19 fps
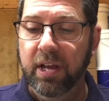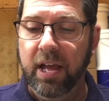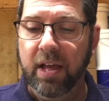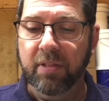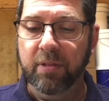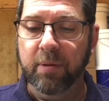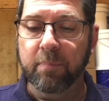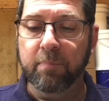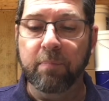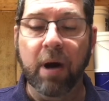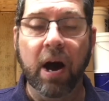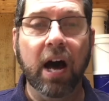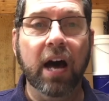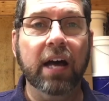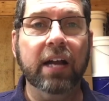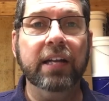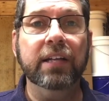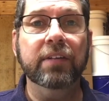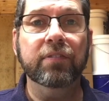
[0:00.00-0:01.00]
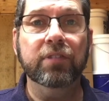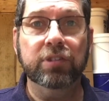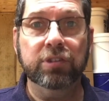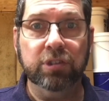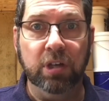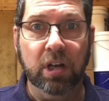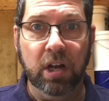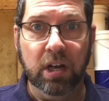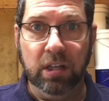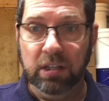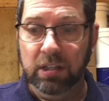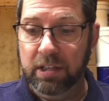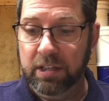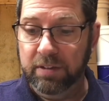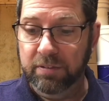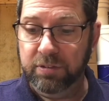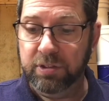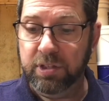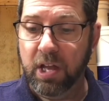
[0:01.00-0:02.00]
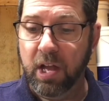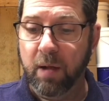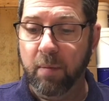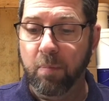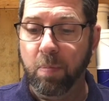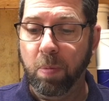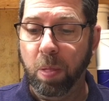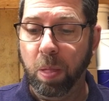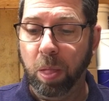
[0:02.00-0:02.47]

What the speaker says: and the body of the truck lifts up,